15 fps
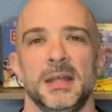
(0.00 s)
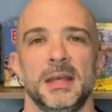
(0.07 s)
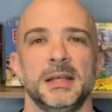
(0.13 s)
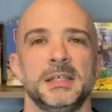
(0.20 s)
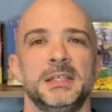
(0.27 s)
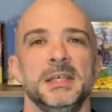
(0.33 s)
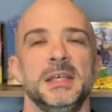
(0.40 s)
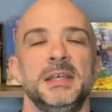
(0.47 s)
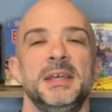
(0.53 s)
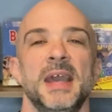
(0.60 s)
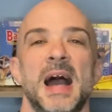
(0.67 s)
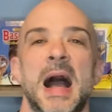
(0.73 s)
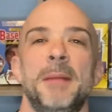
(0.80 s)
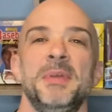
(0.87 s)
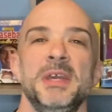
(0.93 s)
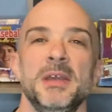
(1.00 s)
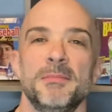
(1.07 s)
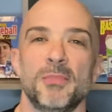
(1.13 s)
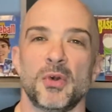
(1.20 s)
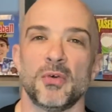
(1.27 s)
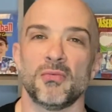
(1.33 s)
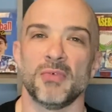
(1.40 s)
is the Gabby
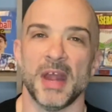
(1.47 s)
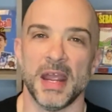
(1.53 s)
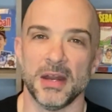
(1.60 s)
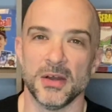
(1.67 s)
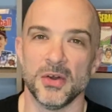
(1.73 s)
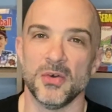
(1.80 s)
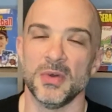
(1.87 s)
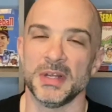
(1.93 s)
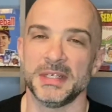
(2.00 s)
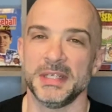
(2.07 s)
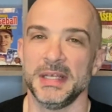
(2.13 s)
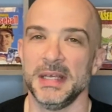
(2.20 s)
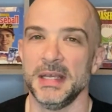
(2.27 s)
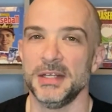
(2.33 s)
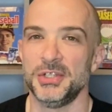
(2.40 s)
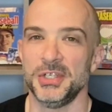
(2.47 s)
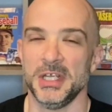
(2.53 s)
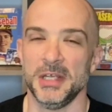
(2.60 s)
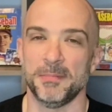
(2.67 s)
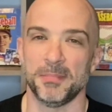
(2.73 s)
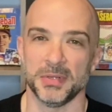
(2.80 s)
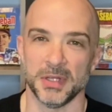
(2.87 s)
Moreno
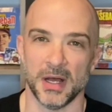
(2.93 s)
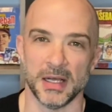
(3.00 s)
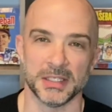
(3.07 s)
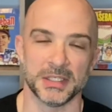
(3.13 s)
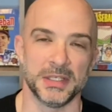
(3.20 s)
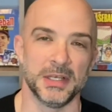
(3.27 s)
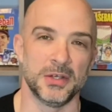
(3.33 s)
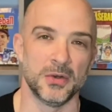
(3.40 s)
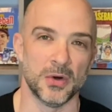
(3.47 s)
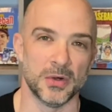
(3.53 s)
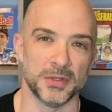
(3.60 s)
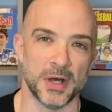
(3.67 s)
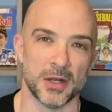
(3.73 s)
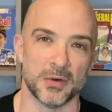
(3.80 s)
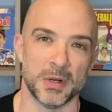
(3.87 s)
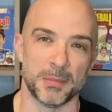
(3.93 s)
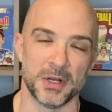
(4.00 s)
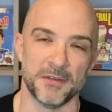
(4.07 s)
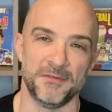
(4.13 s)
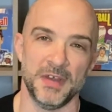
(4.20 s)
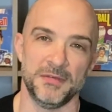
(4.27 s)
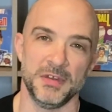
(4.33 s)
TG Plus, the gold auto number
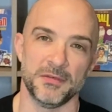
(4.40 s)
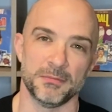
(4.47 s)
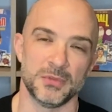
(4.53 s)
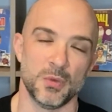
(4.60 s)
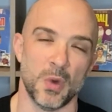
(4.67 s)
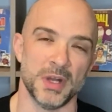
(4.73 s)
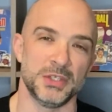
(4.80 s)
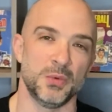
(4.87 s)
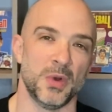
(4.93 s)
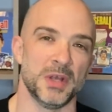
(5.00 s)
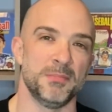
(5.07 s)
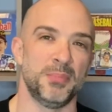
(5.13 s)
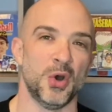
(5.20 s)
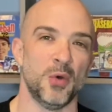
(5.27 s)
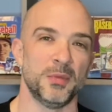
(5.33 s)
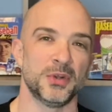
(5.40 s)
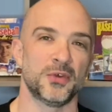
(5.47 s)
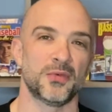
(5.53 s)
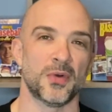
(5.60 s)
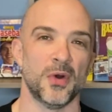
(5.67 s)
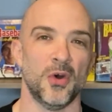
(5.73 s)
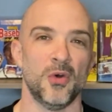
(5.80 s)
to 50 from 2020 Bowman
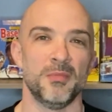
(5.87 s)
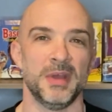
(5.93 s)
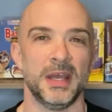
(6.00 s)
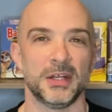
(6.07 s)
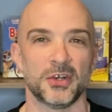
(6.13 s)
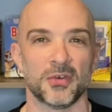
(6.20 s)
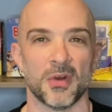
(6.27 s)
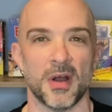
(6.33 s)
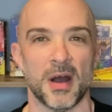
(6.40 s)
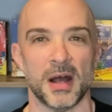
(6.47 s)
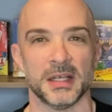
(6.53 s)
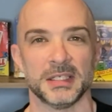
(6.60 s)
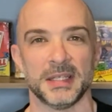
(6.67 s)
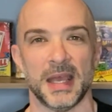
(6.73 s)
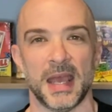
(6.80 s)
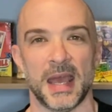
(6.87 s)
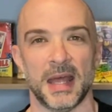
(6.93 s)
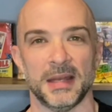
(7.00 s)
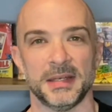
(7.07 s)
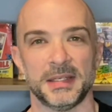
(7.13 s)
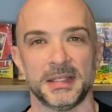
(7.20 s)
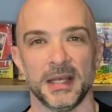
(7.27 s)
Chrome. It crossed,
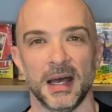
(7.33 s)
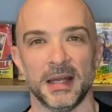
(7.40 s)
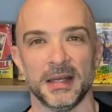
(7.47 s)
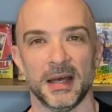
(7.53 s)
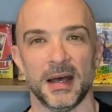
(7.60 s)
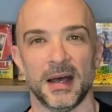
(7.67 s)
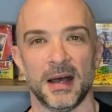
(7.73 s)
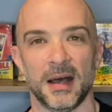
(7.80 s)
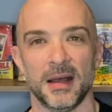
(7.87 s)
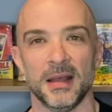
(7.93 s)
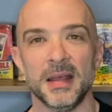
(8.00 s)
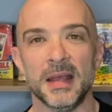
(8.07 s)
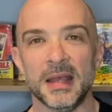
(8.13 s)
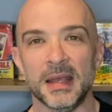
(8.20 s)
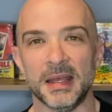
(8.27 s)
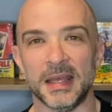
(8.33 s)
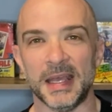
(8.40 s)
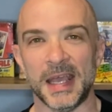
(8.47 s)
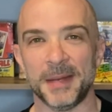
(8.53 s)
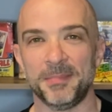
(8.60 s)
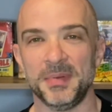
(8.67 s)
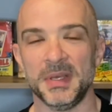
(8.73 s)
and ta-da!
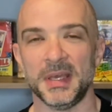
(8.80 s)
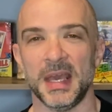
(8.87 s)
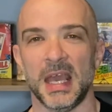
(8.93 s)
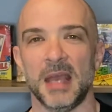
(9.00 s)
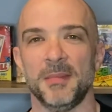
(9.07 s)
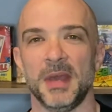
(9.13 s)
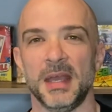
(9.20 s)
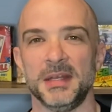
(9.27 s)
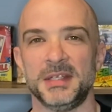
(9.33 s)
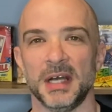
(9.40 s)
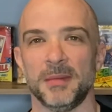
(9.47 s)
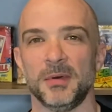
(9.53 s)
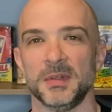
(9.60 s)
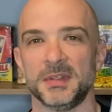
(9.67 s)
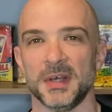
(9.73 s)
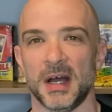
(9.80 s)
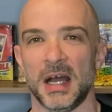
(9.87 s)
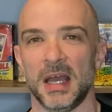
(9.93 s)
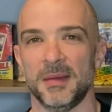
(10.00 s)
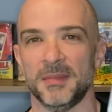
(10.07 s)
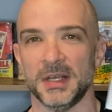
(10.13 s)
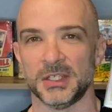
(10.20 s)
It became a double
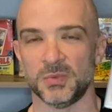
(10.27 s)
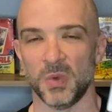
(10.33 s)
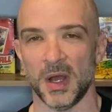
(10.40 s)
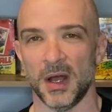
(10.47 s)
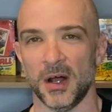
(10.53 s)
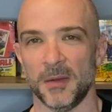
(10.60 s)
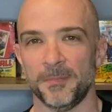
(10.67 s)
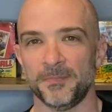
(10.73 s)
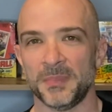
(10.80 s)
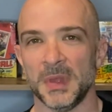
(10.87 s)
dime as well.